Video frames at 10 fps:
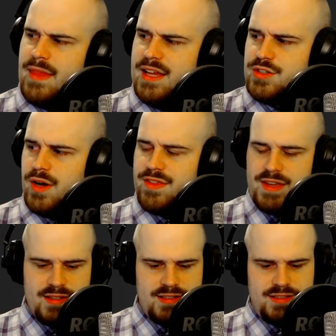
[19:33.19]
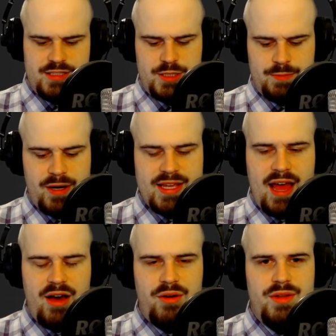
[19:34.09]
And so I think this spreading
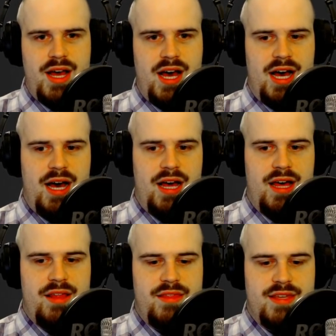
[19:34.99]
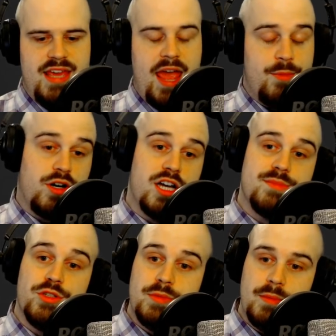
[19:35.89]
out the game across
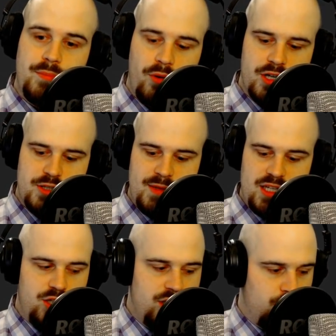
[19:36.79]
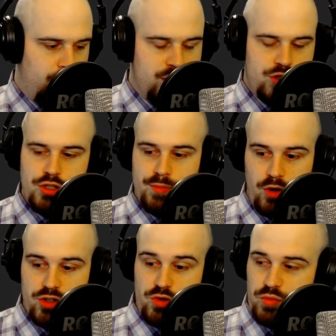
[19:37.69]
multiple boards, meaning that you need to win 2
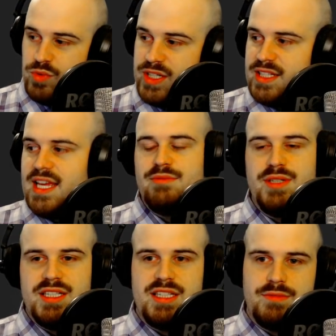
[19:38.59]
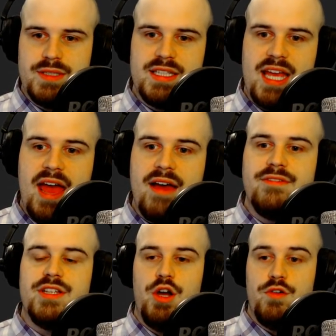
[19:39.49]
boards, or really, really, really
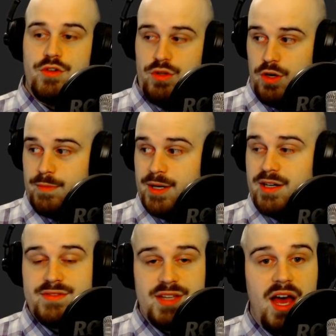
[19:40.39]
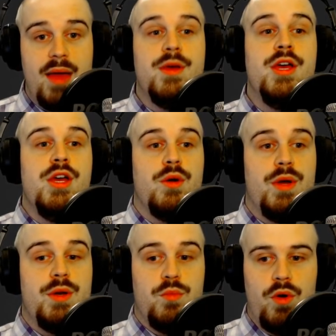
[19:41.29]
heavily over a long period of time
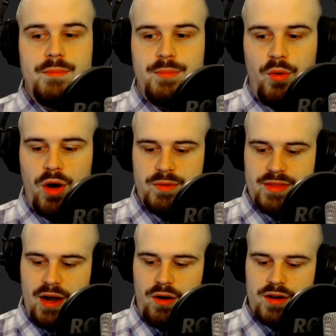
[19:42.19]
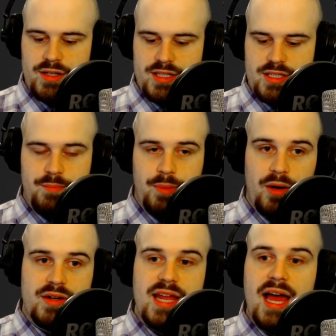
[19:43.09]
win 1 board, with how hard it is to
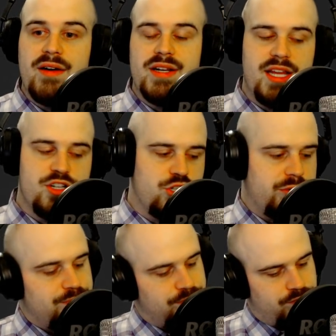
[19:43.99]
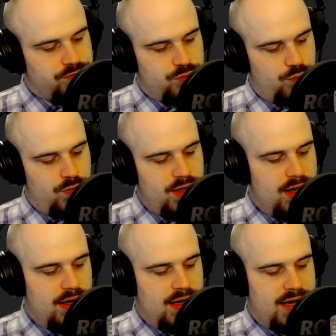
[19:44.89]
burn down an ancient,
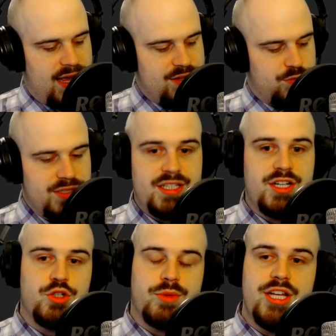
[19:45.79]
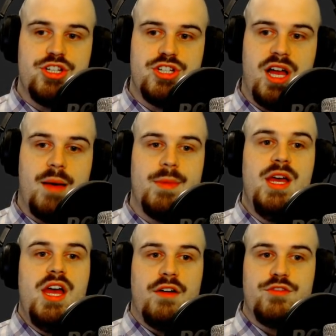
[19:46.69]
has really done a great job
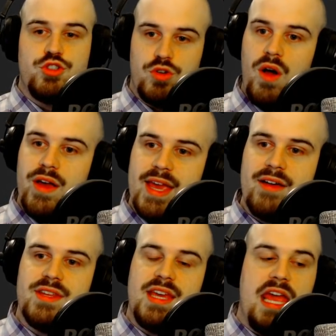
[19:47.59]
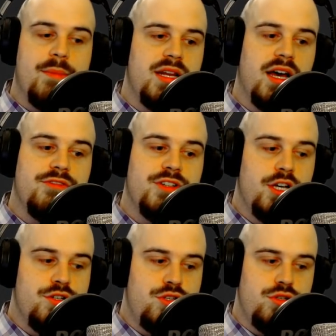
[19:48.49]
of drawing out the game enough
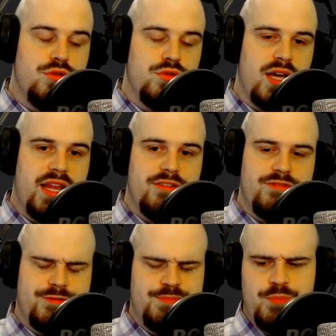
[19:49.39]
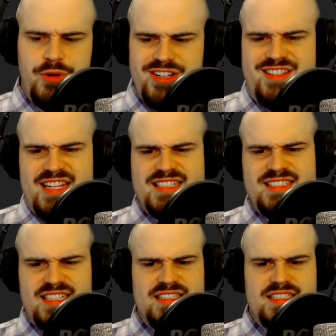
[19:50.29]
to kind of put
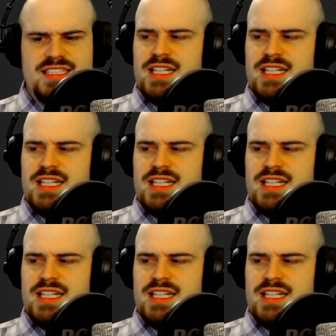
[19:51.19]
distance